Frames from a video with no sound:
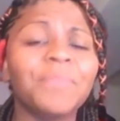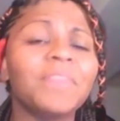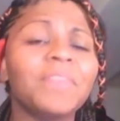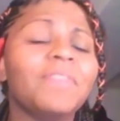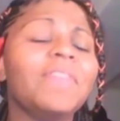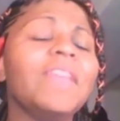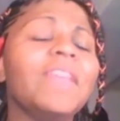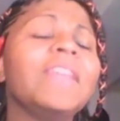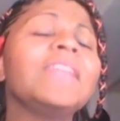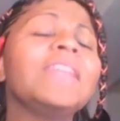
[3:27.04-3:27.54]

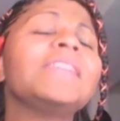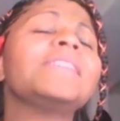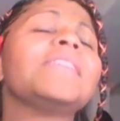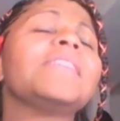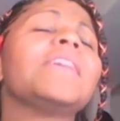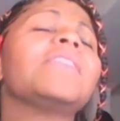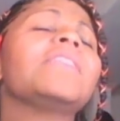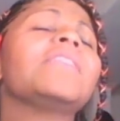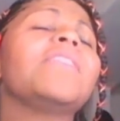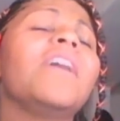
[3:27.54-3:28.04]
Venus
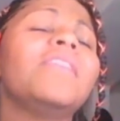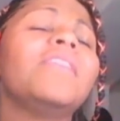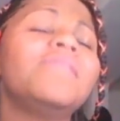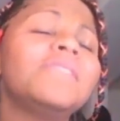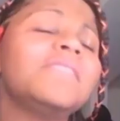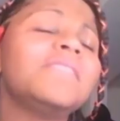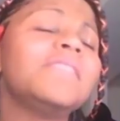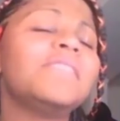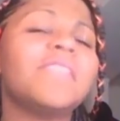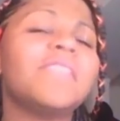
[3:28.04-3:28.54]
loves
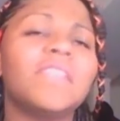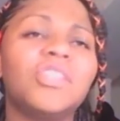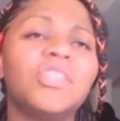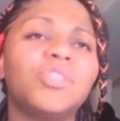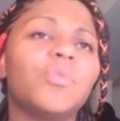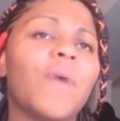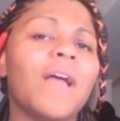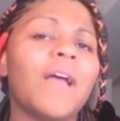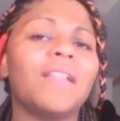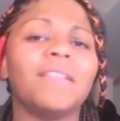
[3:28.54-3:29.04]
the
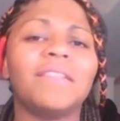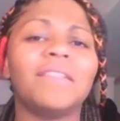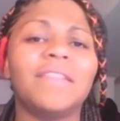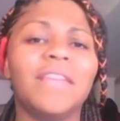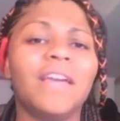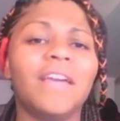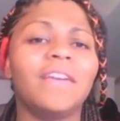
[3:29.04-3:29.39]
sensuality